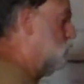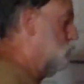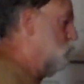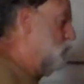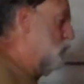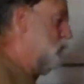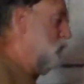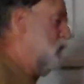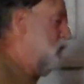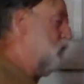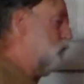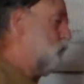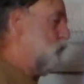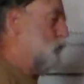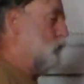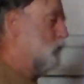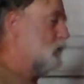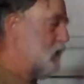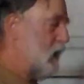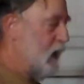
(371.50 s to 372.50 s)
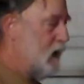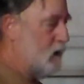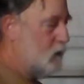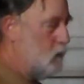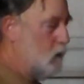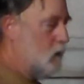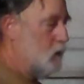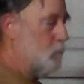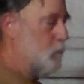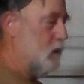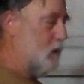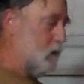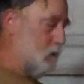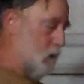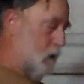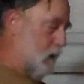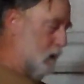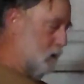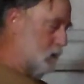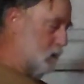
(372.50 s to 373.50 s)
doing a lethal attack on him,
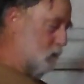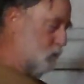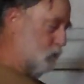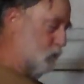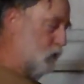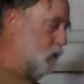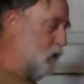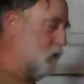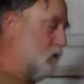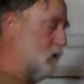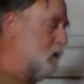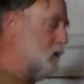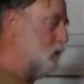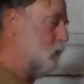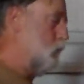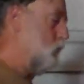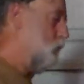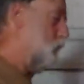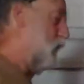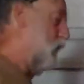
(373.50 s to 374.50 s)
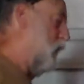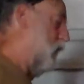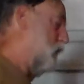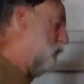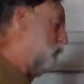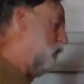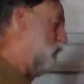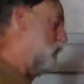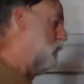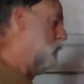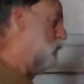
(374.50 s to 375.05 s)
I could certainly do that.